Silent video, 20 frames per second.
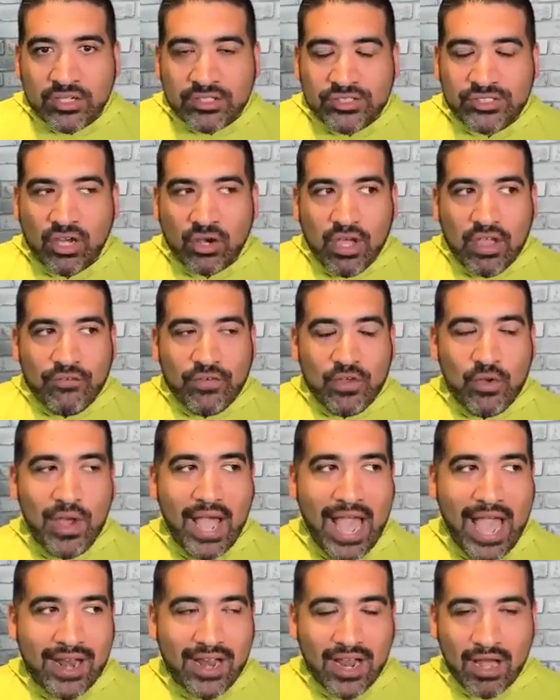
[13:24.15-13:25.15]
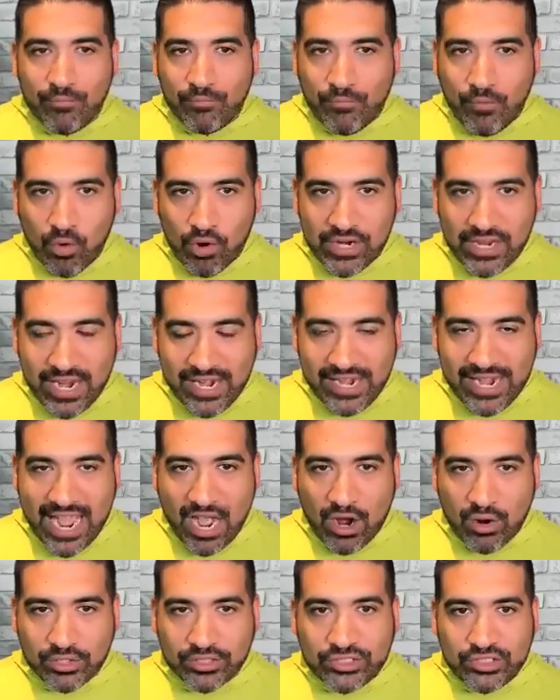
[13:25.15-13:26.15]
So if you add up 48
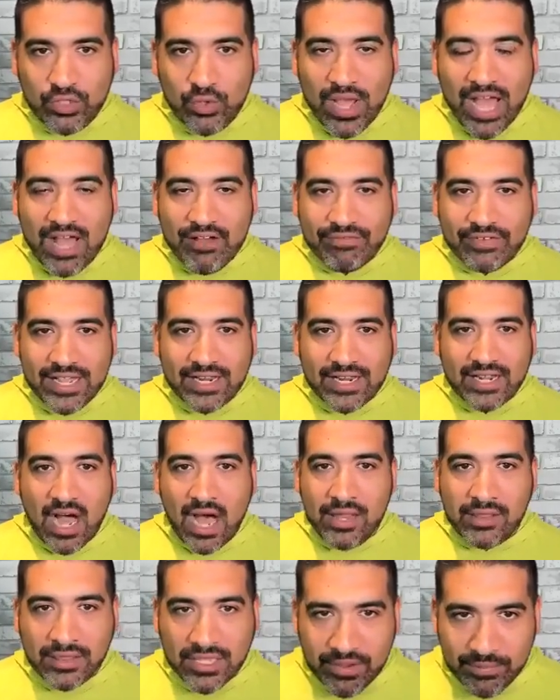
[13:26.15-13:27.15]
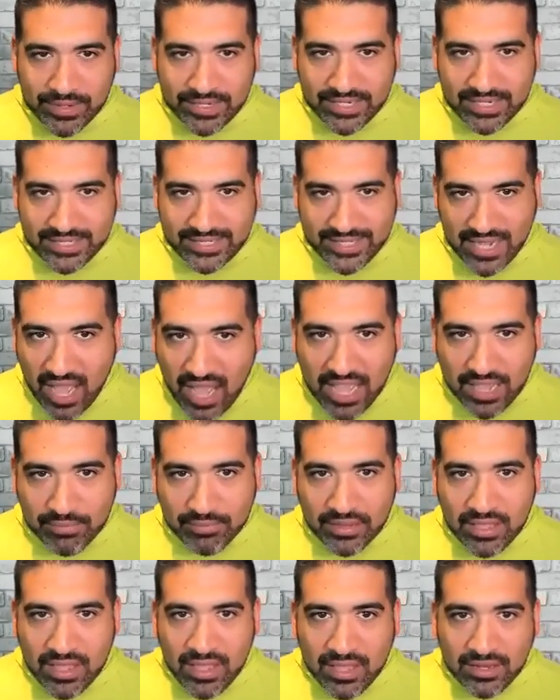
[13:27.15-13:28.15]
hours, you have like unlimited
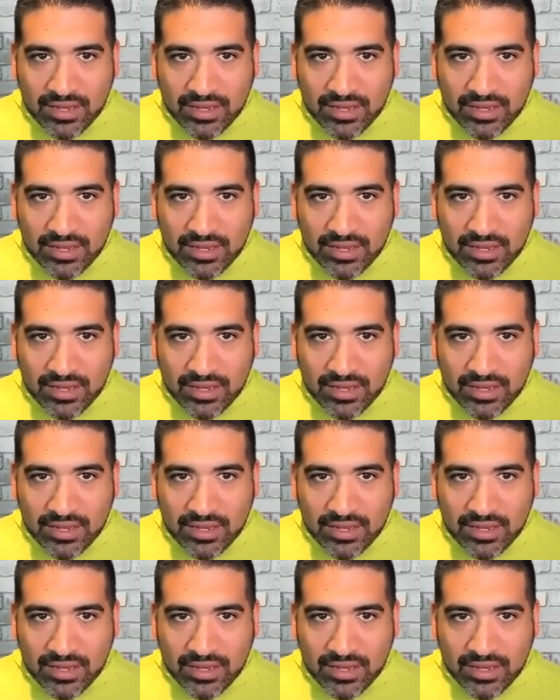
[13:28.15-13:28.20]
time.